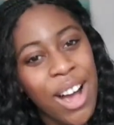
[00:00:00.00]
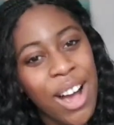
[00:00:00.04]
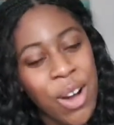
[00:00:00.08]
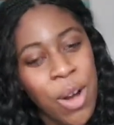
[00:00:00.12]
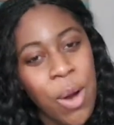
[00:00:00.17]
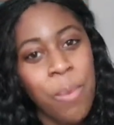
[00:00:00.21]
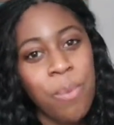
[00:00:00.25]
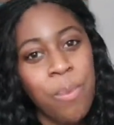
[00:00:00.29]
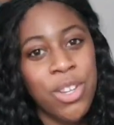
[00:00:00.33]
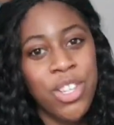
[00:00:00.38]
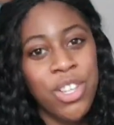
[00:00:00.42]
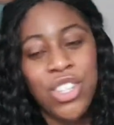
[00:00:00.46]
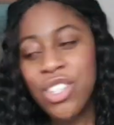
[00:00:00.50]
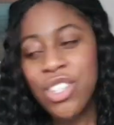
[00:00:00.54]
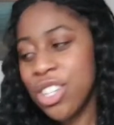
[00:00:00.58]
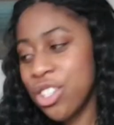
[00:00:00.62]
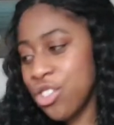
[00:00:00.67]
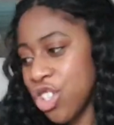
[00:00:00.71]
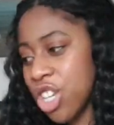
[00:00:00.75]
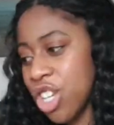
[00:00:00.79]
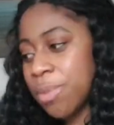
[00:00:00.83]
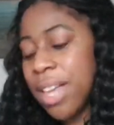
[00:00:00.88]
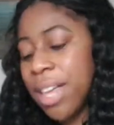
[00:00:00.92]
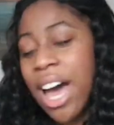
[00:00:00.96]
accomplished the
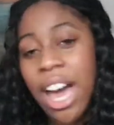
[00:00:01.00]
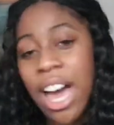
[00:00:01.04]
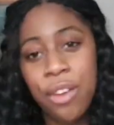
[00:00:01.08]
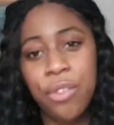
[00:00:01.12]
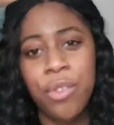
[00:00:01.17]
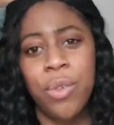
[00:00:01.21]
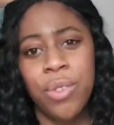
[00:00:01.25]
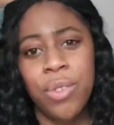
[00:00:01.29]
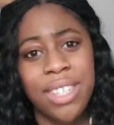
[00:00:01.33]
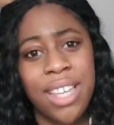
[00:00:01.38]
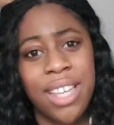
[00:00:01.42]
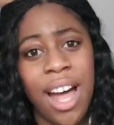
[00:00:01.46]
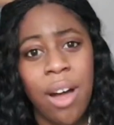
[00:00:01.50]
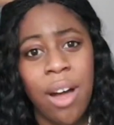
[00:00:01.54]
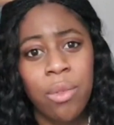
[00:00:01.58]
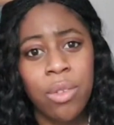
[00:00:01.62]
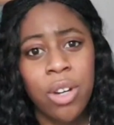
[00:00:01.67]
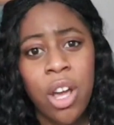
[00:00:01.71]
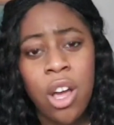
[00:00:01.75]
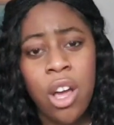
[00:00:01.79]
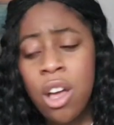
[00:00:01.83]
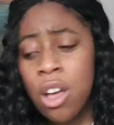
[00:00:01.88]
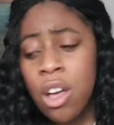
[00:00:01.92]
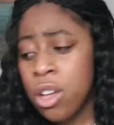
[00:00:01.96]
dream that I wrote
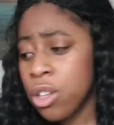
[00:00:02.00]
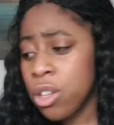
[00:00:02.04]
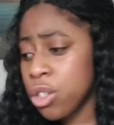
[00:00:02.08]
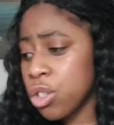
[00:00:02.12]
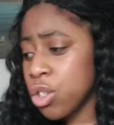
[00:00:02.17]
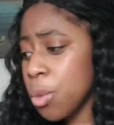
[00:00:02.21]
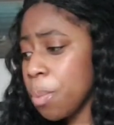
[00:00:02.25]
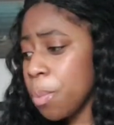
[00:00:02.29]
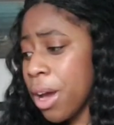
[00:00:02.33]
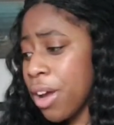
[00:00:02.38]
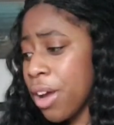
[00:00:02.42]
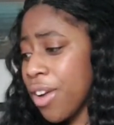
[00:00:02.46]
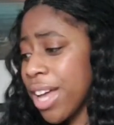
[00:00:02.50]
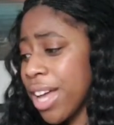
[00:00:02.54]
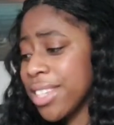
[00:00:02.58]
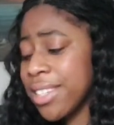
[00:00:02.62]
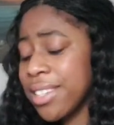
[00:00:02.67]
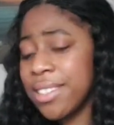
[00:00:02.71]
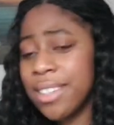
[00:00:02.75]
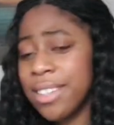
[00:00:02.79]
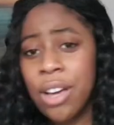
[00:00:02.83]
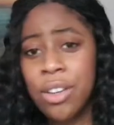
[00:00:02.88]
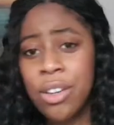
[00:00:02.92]
down. So by writing